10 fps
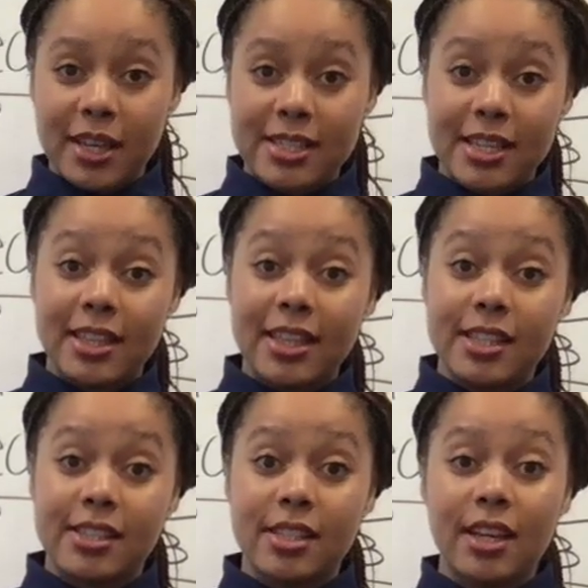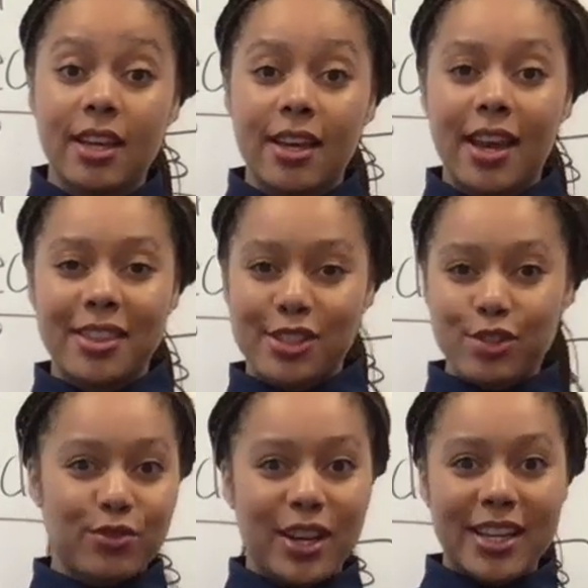place in this
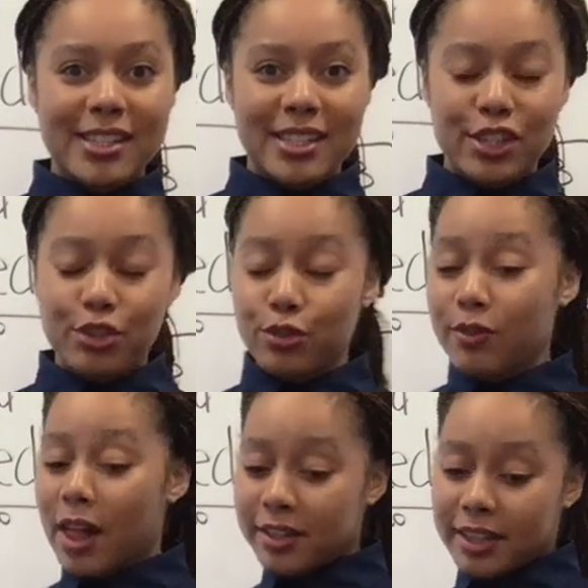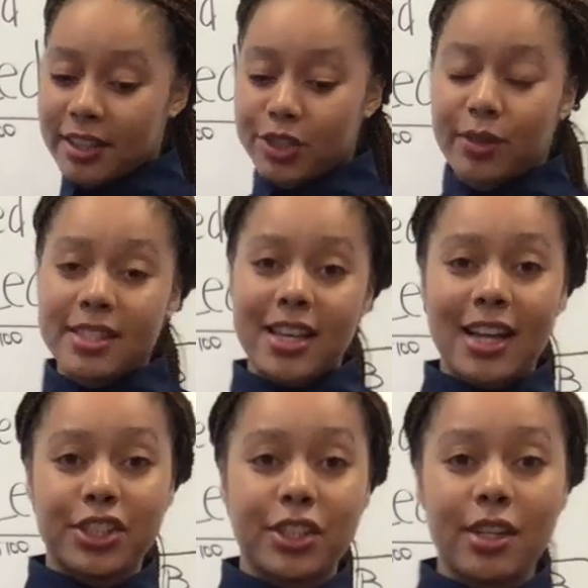race to validate this
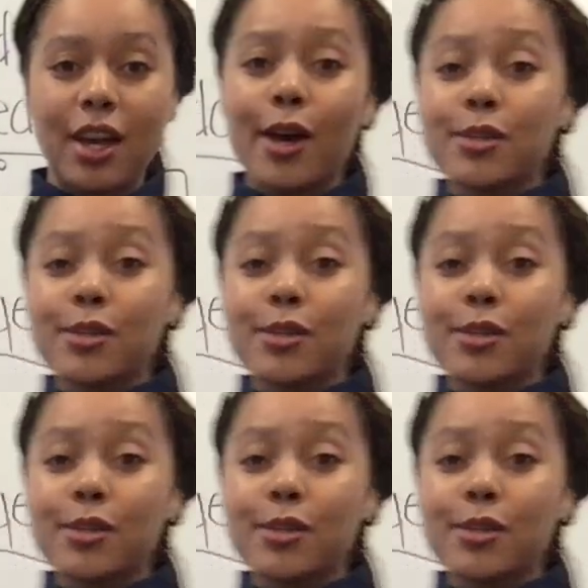transaction?